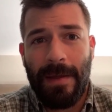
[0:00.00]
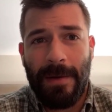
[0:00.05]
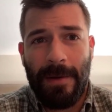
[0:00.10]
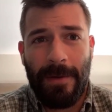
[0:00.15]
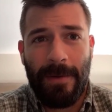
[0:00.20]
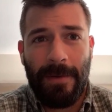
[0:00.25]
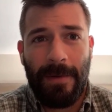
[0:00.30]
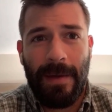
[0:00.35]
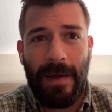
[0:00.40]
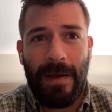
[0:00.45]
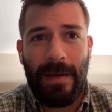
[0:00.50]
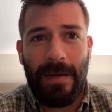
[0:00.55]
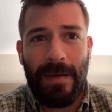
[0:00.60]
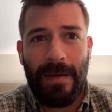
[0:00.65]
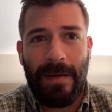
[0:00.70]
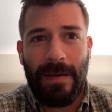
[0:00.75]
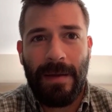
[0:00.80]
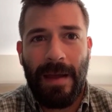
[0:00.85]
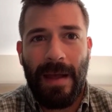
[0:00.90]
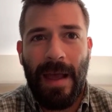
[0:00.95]

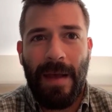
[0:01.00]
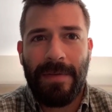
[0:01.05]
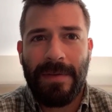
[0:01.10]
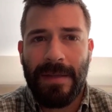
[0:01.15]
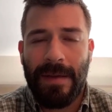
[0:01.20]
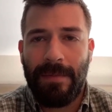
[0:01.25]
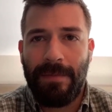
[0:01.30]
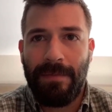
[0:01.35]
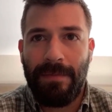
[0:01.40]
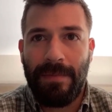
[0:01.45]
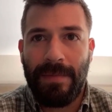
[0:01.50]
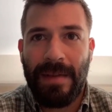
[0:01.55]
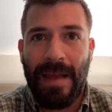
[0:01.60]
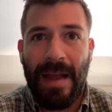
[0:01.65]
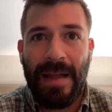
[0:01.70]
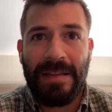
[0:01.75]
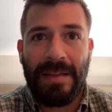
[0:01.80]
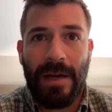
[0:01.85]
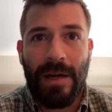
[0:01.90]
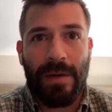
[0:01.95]
I have some
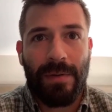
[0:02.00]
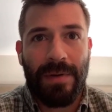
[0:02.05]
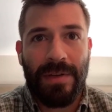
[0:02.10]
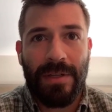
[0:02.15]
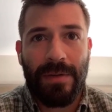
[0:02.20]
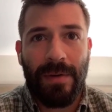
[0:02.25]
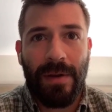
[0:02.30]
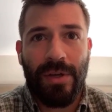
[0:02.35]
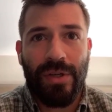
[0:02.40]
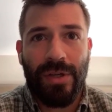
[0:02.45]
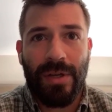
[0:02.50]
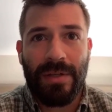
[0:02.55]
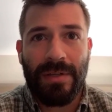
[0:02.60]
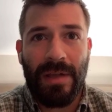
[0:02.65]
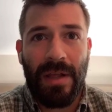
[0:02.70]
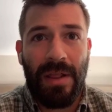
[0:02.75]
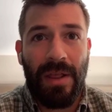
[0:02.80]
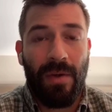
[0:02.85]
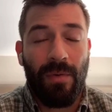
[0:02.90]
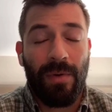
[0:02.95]
dietary restrictions,
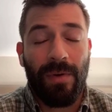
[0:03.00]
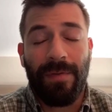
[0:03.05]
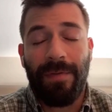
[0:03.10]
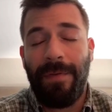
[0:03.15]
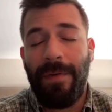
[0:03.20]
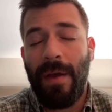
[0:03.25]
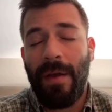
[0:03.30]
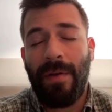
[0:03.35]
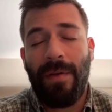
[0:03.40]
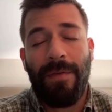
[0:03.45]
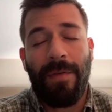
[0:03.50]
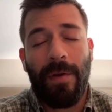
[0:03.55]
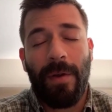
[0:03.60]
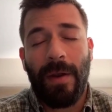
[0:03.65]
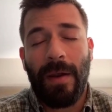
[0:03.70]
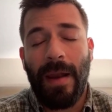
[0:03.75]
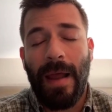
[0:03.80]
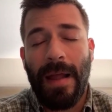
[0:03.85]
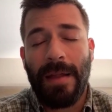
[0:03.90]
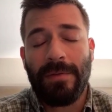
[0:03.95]
and they were very, very
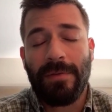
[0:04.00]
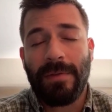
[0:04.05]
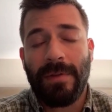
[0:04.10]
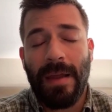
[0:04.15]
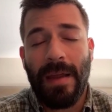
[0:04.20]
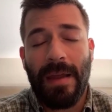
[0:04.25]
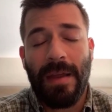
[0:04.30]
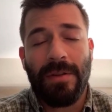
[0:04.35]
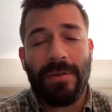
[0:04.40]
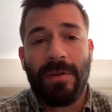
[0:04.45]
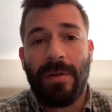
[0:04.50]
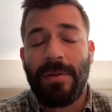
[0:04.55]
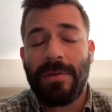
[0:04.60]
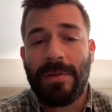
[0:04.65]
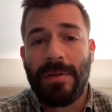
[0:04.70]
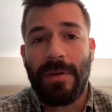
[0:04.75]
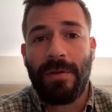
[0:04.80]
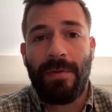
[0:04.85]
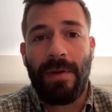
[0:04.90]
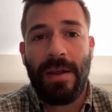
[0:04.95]
glad to take into
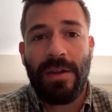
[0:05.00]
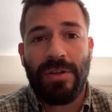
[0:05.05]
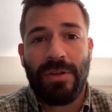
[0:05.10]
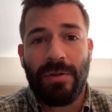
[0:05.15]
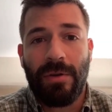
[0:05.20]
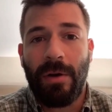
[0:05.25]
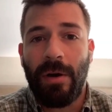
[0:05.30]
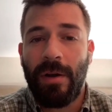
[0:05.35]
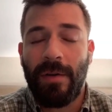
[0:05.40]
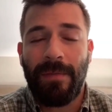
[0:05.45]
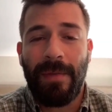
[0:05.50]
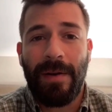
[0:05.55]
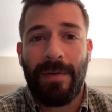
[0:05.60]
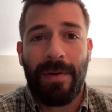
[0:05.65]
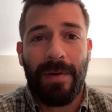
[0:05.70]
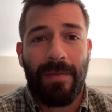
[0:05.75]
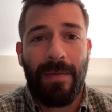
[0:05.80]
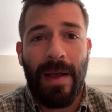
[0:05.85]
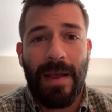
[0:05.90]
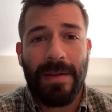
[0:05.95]
consideration all of my
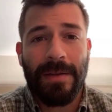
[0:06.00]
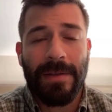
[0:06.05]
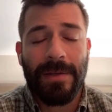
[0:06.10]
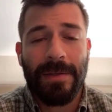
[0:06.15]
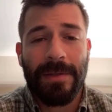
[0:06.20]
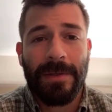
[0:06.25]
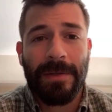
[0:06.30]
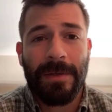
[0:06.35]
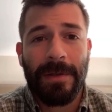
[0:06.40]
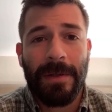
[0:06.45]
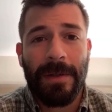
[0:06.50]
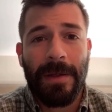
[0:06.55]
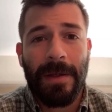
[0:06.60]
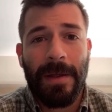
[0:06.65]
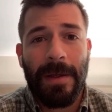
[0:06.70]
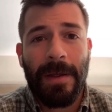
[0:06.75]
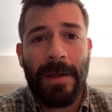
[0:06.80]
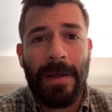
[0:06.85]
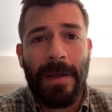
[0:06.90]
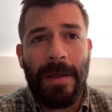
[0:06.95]
requests.
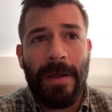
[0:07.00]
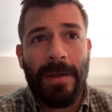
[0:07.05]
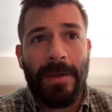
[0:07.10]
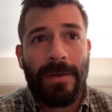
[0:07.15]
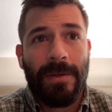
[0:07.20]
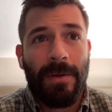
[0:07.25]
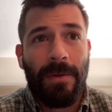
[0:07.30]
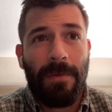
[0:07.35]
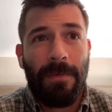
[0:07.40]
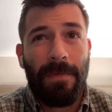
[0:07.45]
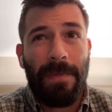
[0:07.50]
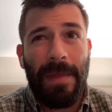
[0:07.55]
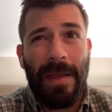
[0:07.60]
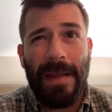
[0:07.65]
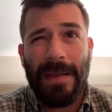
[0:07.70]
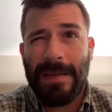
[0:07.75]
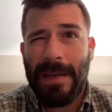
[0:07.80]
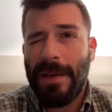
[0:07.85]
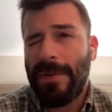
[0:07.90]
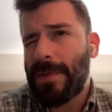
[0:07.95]
So
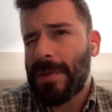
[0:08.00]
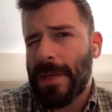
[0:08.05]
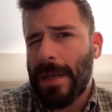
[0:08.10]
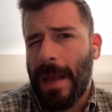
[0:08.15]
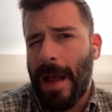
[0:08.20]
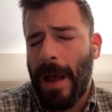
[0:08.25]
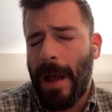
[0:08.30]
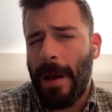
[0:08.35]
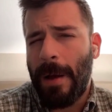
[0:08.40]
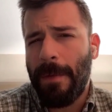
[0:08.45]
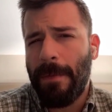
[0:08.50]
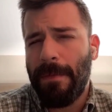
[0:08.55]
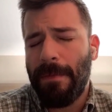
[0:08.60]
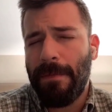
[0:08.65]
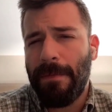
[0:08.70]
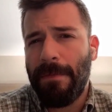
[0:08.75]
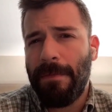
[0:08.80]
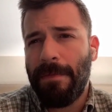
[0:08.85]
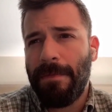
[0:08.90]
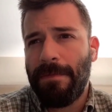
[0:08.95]
it's interesting how
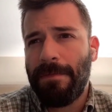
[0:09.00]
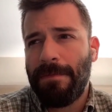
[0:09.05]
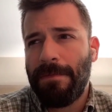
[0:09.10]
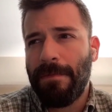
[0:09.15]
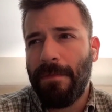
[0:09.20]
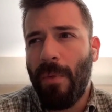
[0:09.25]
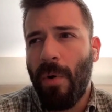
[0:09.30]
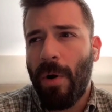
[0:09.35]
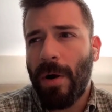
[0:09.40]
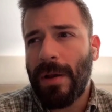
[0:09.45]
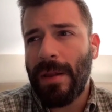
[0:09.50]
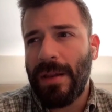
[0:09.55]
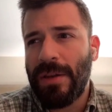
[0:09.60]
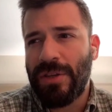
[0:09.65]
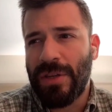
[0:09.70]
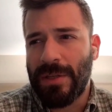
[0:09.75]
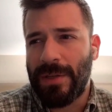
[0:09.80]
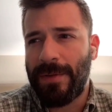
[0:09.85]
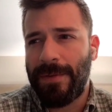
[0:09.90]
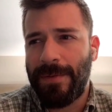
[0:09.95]
more than
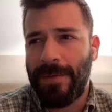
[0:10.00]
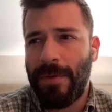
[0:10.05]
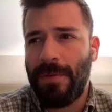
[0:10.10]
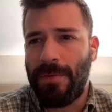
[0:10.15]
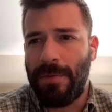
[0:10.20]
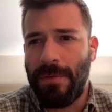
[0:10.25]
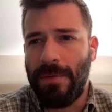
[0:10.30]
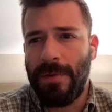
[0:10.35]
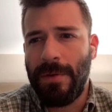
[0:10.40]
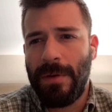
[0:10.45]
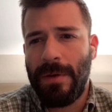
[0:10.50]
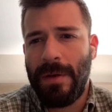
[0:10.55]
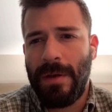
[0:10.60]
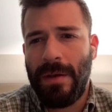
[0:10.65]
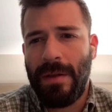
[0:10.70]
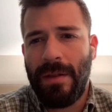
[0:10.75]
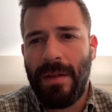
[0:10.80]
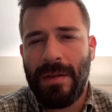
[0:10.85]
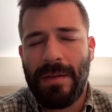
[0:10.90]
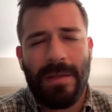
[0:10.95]
just food,
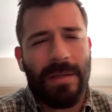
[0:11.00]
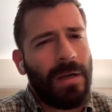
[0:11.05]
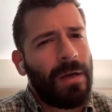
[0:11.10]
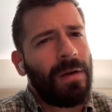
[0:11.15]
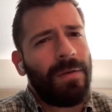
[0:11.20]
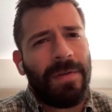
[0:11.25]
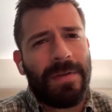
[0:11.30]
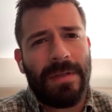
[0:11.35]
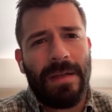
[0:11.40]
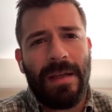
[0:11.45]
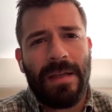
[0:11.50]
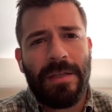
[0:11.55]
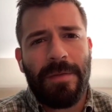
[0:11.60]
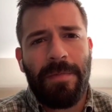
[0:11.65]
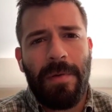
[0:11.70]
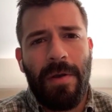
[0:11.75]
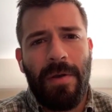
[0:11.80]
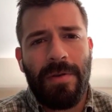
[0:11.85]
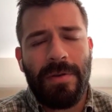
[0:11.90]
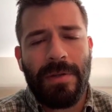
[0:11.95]
the service and
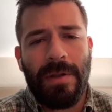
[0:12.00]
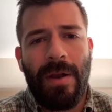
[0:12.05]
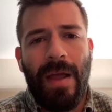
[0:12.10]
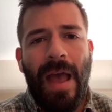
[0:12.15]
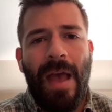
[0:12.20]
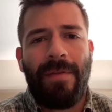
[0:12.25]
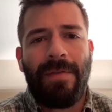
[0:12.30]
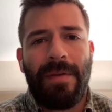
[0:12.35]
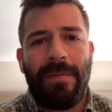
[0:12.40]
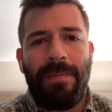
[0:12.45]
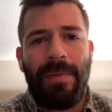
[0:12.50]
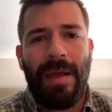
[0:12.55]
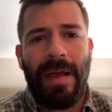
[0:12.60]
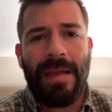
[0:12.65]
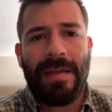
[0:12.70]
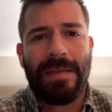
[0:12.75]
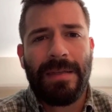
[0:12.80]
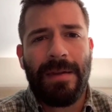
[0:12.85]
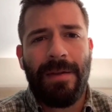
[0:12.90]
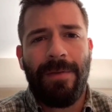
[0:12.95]
experience that I have in a
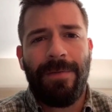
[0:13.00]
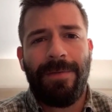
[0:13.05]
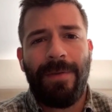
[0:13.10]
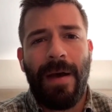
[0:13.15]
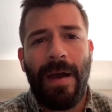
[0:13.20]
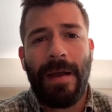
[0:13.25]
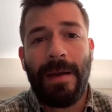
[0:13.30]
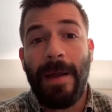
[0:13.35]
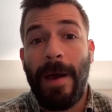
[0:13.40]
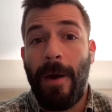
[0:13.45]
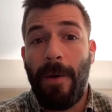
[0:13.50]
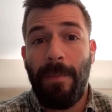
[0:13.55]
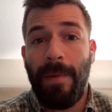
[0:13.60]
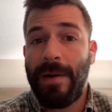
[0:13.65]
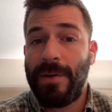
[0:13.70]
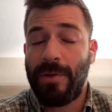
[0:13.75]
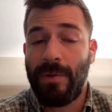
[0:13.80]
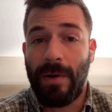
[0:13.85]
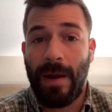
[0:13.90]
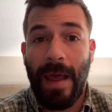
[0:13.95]
place define how
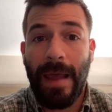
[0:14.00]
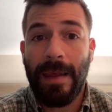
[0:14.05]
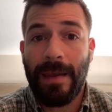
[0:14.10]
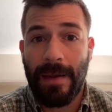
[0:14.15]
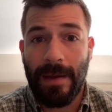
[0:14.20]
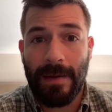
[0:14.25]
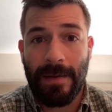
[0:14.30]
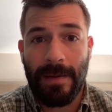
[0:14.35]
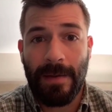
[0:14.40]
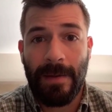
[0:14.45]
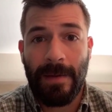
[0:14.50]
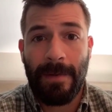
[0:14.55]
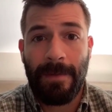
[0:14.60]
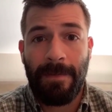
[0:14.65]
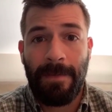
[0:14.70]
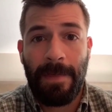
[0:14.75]
much you like it.